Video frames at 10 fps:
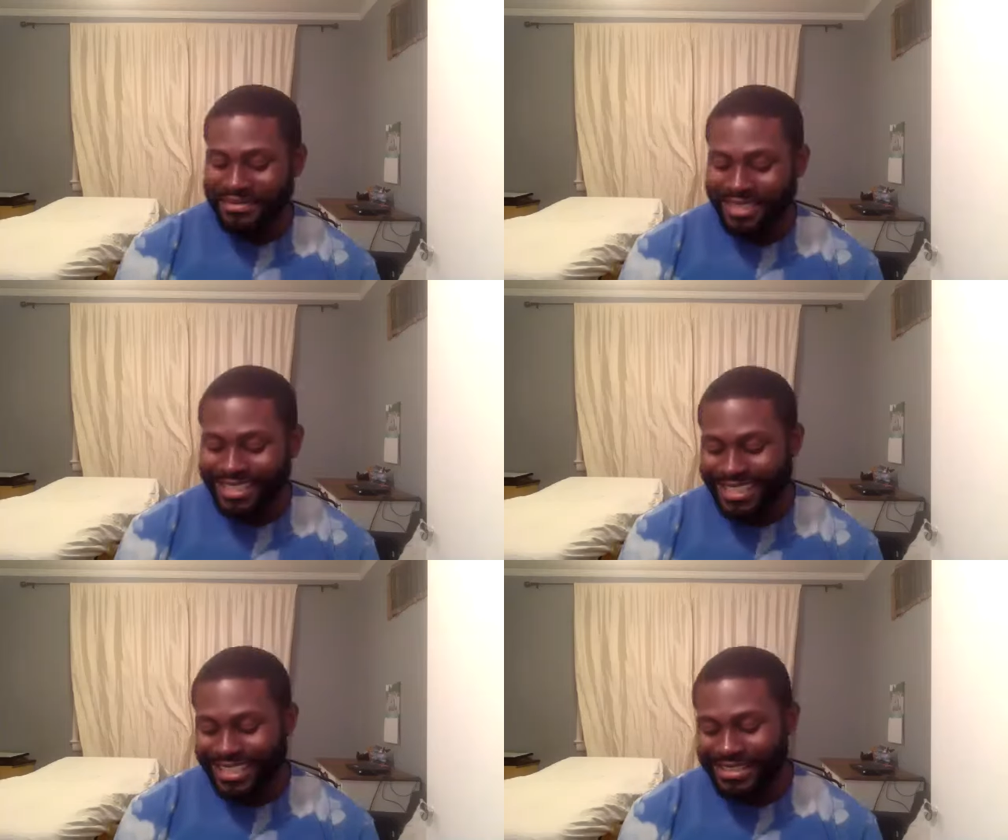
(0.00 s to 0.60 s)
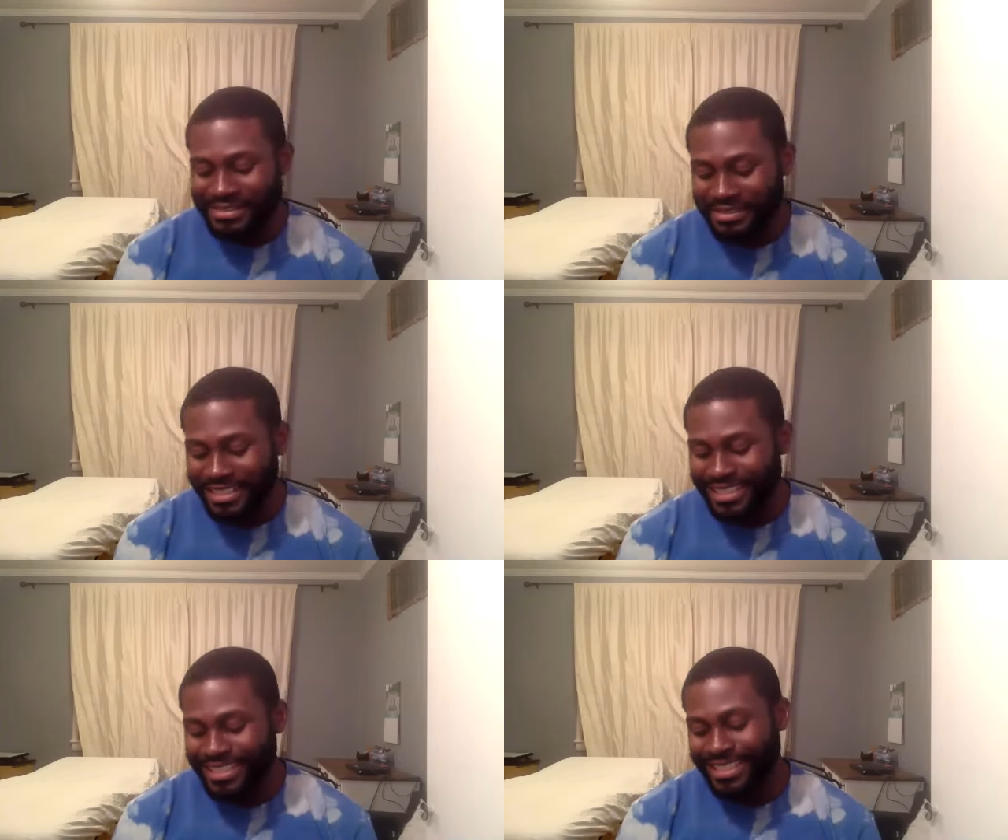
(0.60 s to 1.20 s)
to be the title of
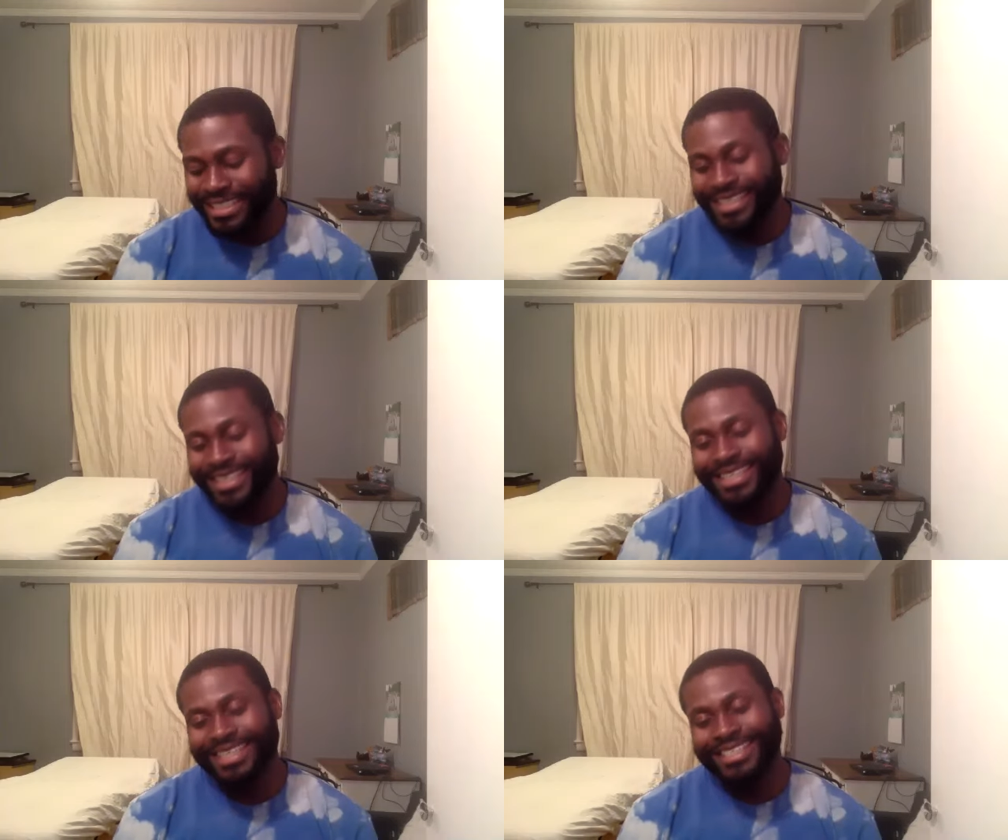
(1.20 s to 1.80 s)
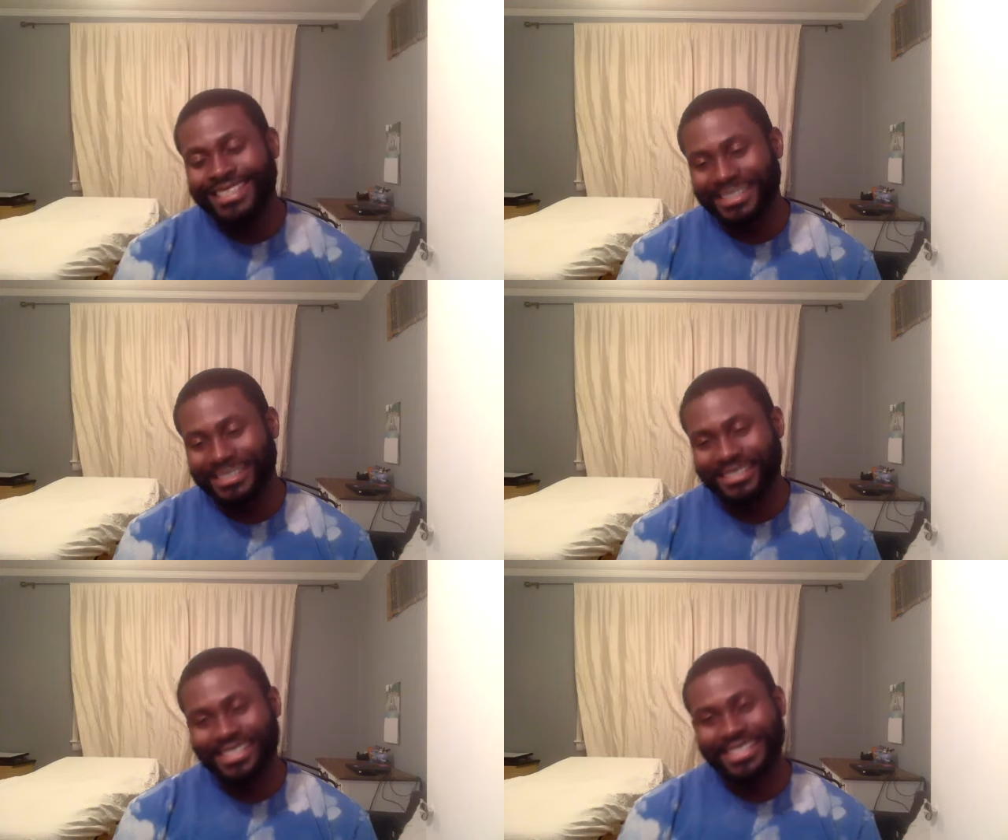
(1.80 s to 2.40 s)
this
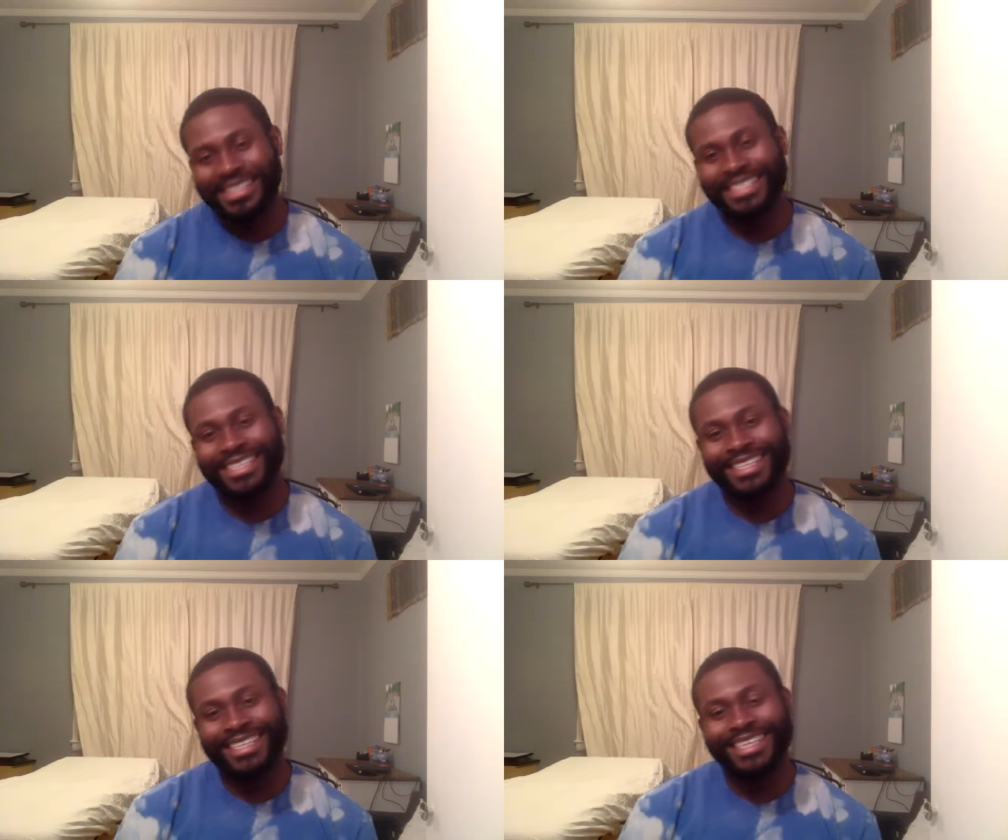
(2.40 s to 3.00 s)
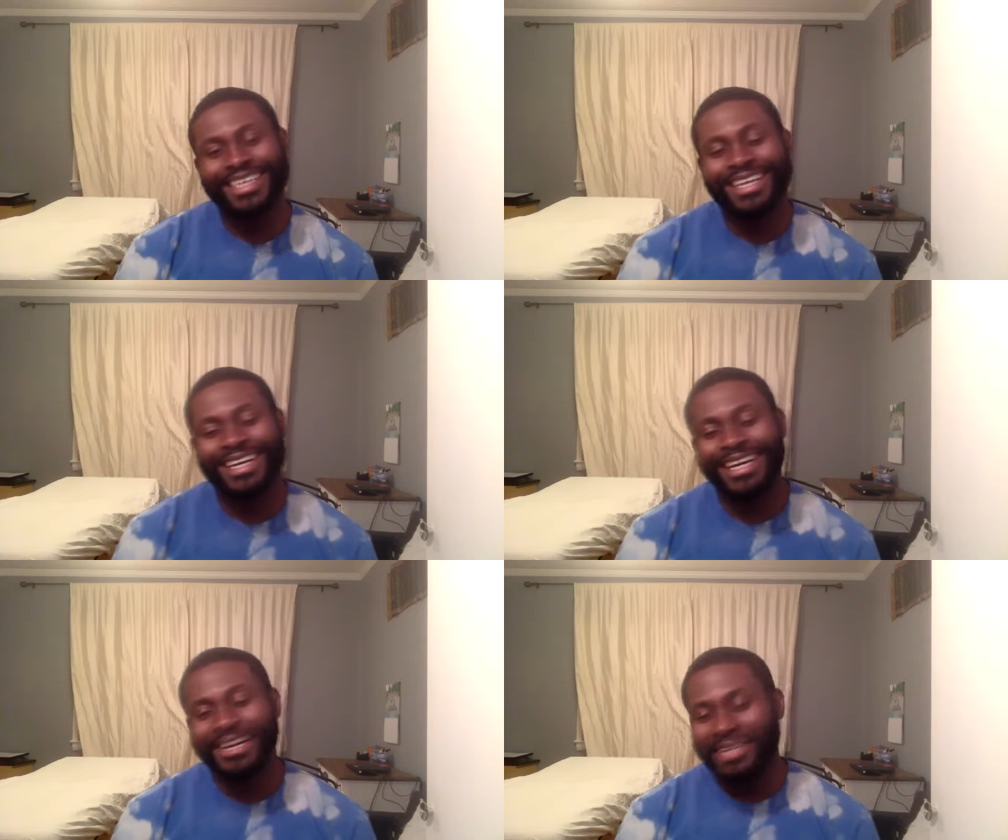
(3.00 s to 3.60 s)
conversation. How